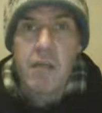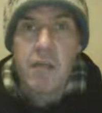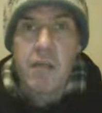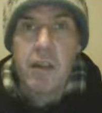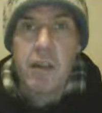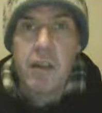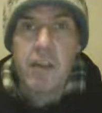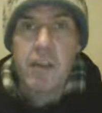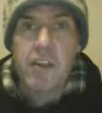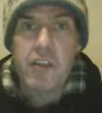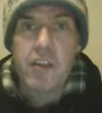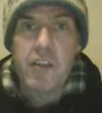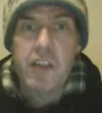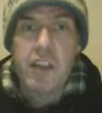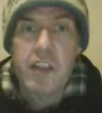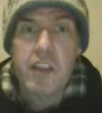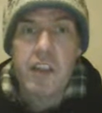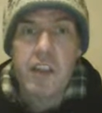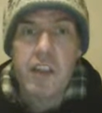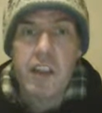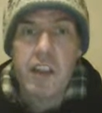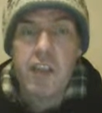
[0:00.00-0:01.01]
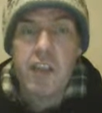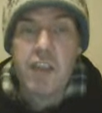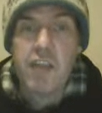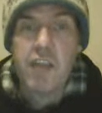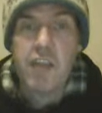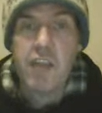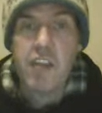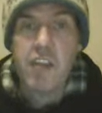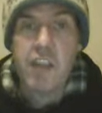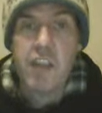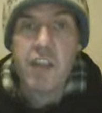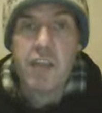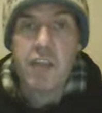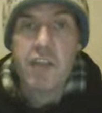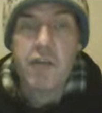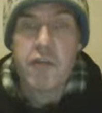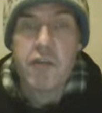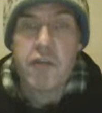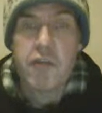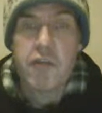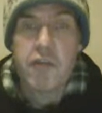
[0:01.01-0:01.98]
Whereas in
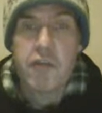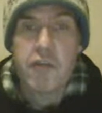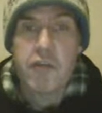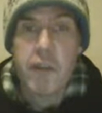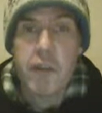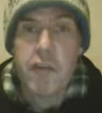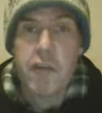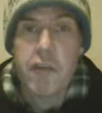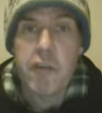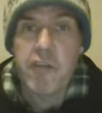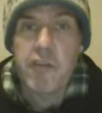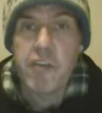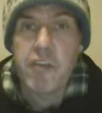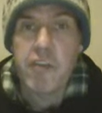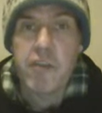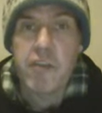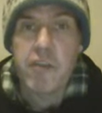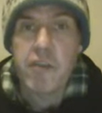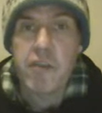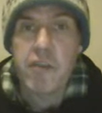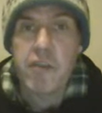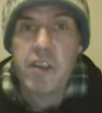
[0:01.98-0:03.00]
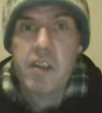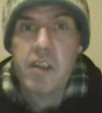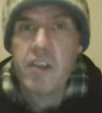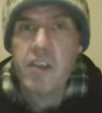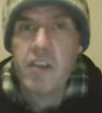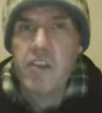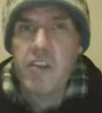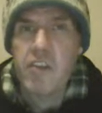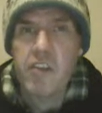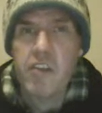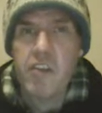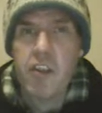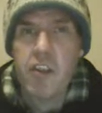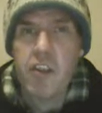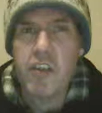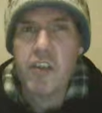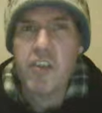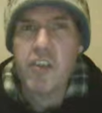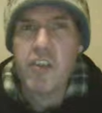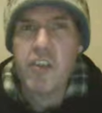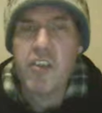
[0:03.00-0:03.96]
heterosexual marriages, it's
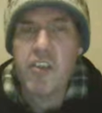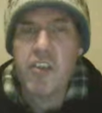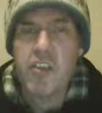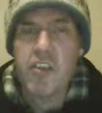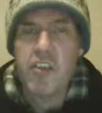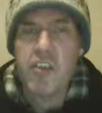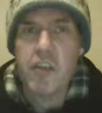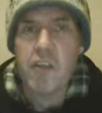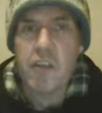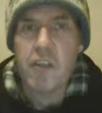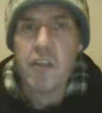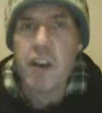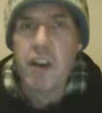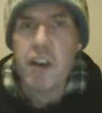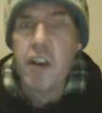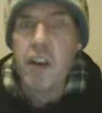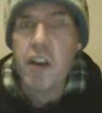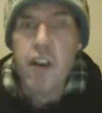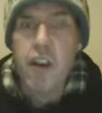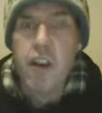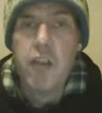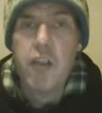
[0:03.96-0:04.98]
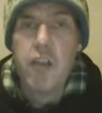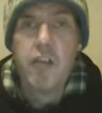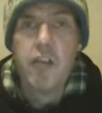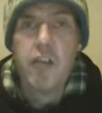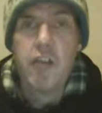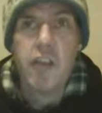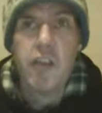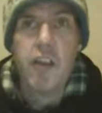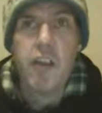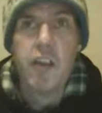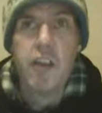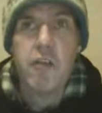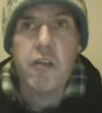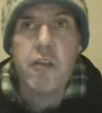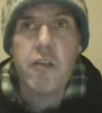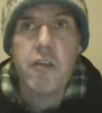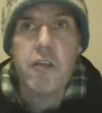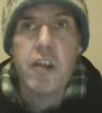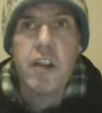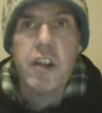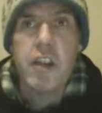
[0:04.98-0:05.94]
not necessary, although
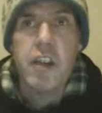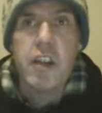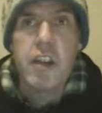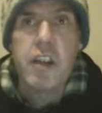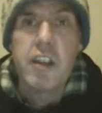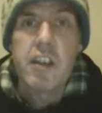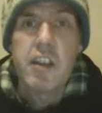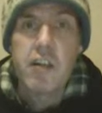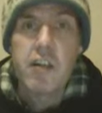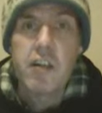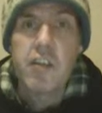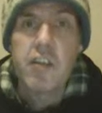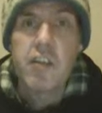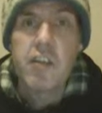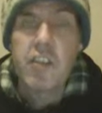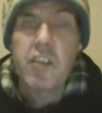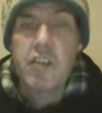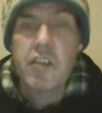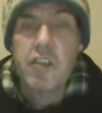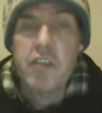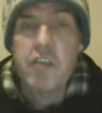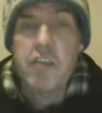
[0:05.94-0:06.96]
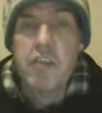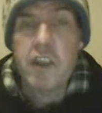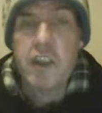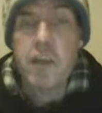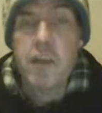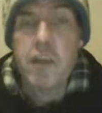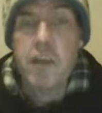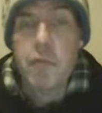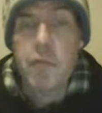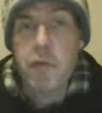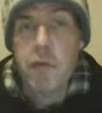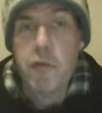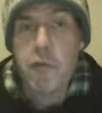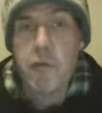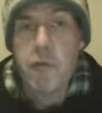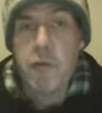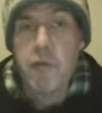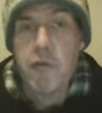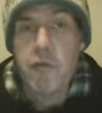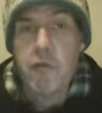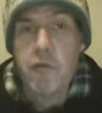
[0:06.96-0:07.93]
you'd still need
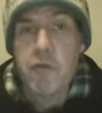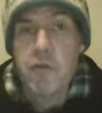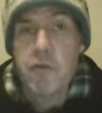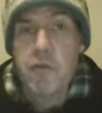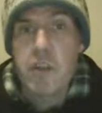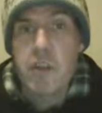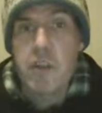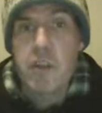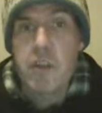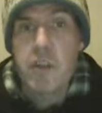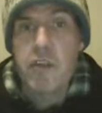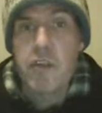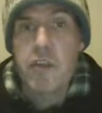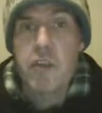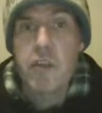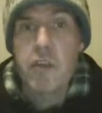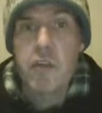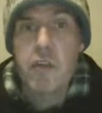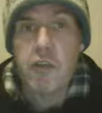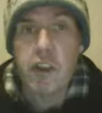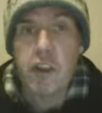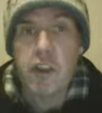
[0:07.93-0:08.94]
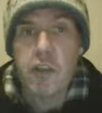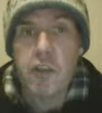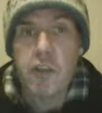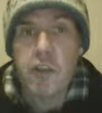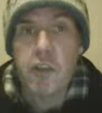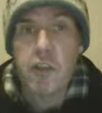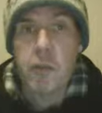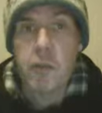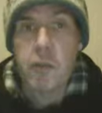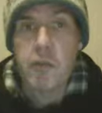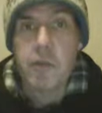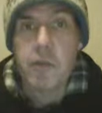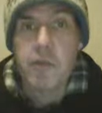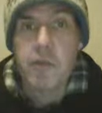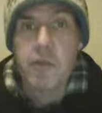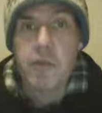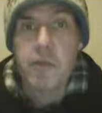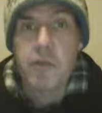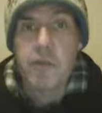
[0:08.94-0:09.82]
approval to adopt